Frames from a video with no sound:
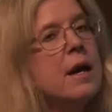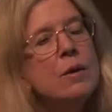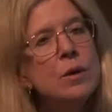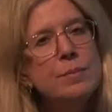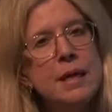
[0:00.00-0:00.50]

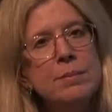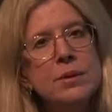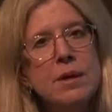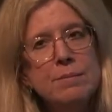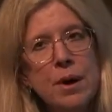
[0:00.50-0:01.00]
when people
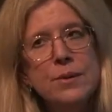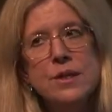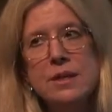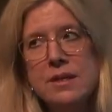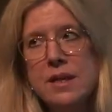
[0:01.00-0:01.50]
compose
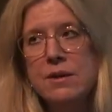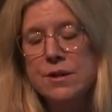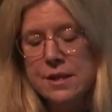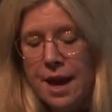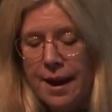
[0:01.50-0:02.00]
in the
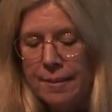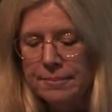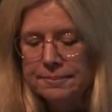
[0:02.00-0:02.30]
singer's name.